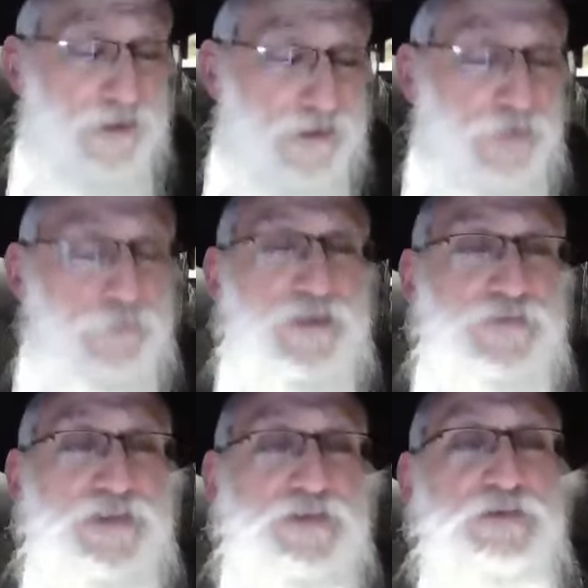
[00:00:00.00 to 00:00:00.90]
Get rid of
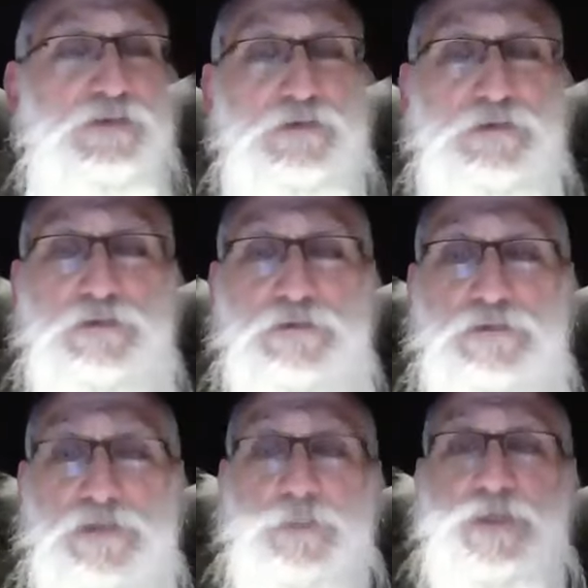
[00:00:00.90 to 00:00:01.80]
it.
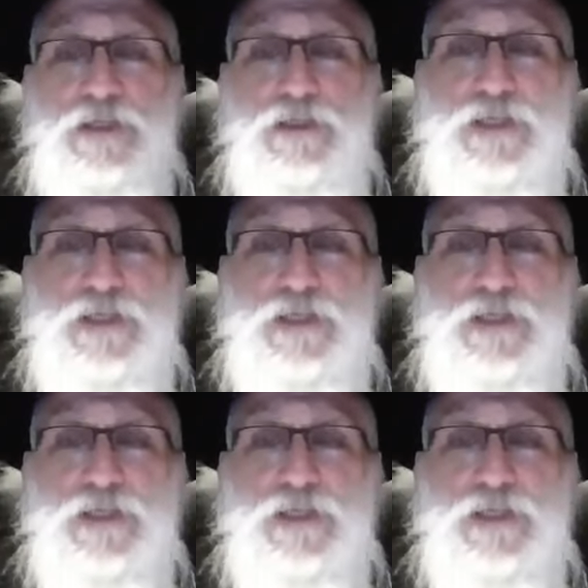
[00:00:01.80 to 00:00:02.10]
Let me